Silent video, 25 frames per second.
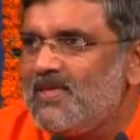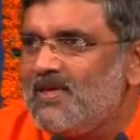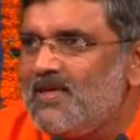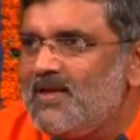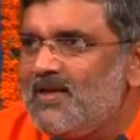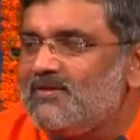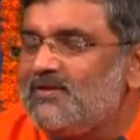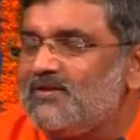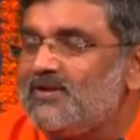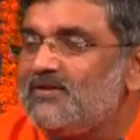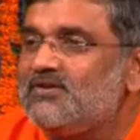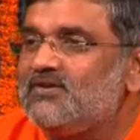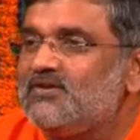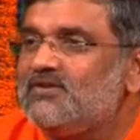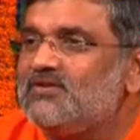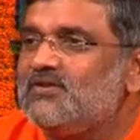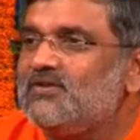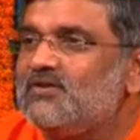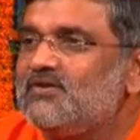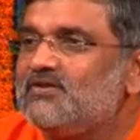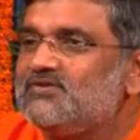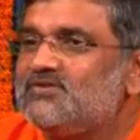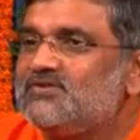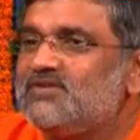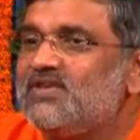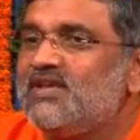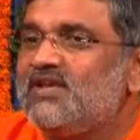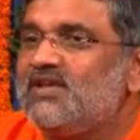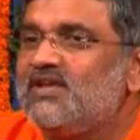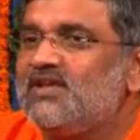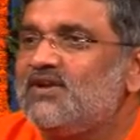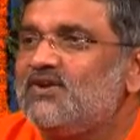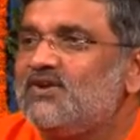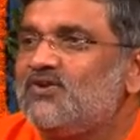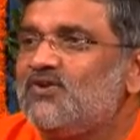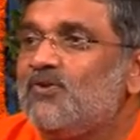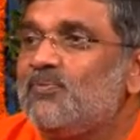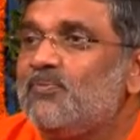And that is the
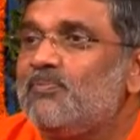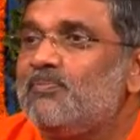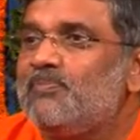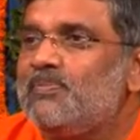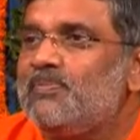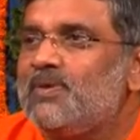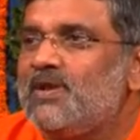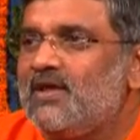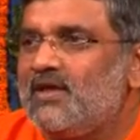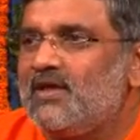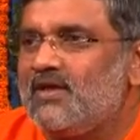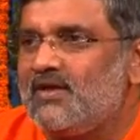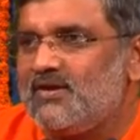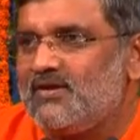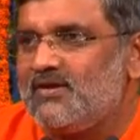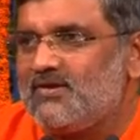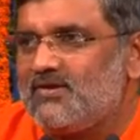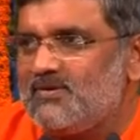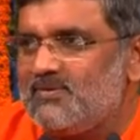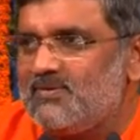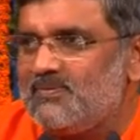secret of prayer.